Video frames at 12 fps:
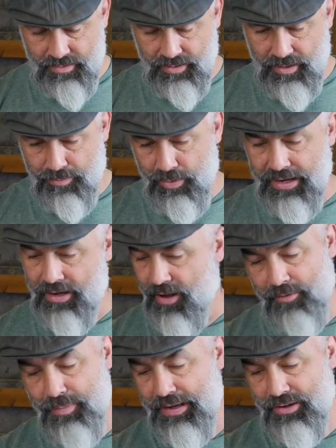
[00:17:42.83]
Abrade it
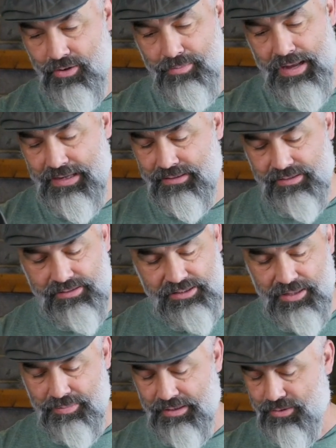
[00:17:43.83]
off by going back,
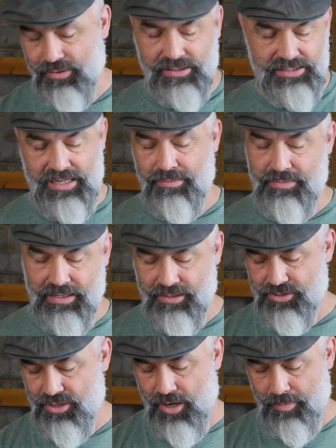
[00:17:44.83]
simply doing the same thing,
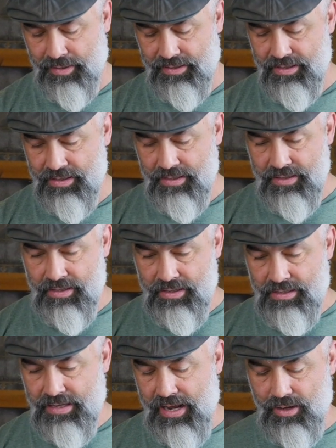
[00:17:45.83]
sharpening.
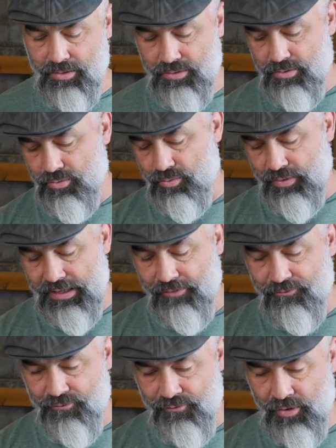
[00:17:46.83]
Now, when I
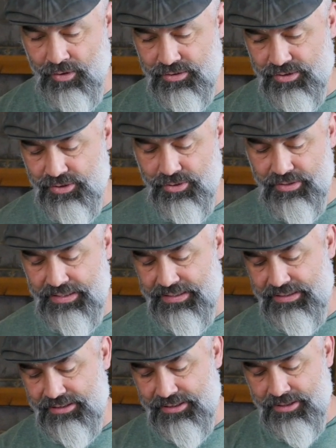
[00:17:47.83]
first do
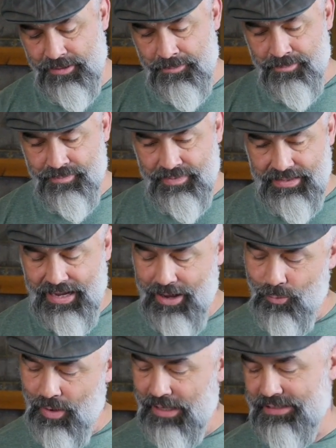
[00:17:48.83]
these, I
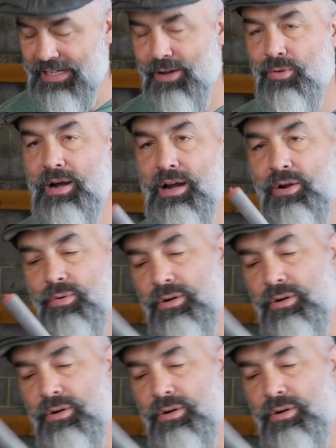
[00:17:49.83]
watch that wire will